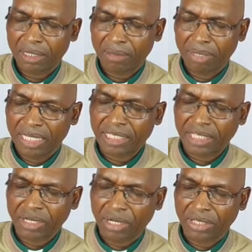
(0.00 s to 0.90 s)
Bless
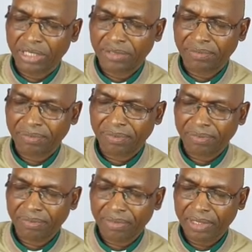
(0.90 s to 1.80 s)
us, Lord.
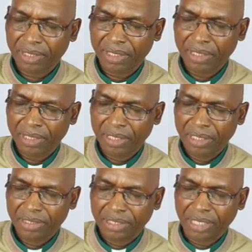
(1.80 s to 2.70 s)

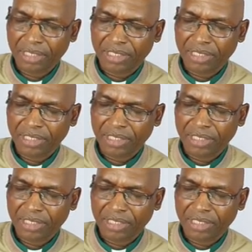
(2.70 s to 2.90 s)
In Jesus'